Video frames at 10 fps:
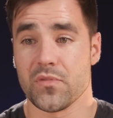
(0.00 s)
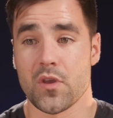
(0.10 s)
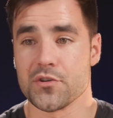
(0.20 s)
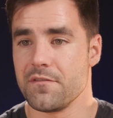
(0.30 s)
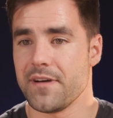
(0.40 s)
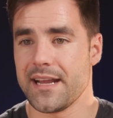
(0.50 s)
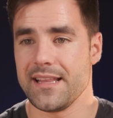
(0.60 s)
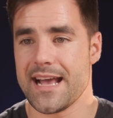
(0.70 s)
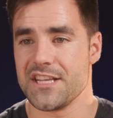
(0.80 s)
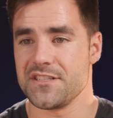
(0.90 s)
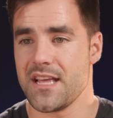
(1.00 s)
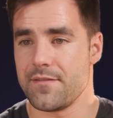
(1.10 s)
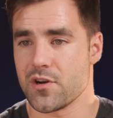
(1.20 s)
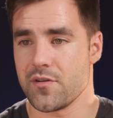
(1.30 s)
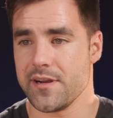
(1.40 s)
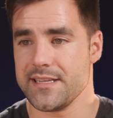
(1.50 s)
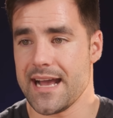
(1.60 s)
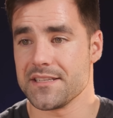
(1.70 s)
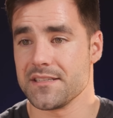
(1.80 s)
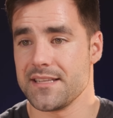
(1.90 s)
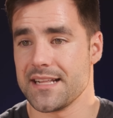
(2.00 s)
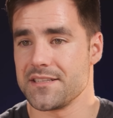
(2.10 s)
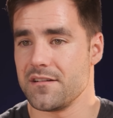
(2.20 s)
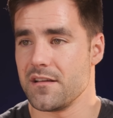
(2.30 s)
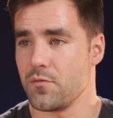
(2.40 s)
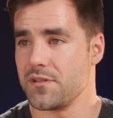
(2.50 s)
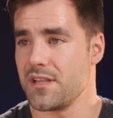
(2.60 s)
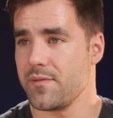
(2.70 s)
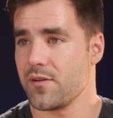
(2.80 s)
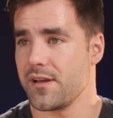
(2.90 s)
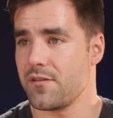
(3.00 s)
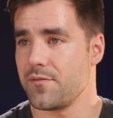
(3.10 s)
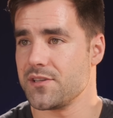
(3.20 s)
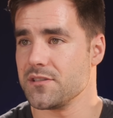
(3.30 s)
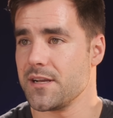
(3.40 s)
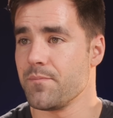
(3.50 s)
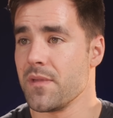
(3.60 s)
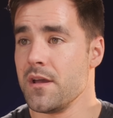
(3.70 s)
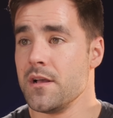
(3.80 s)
Notion finally has native recurring tasks. That's another one that we created recently.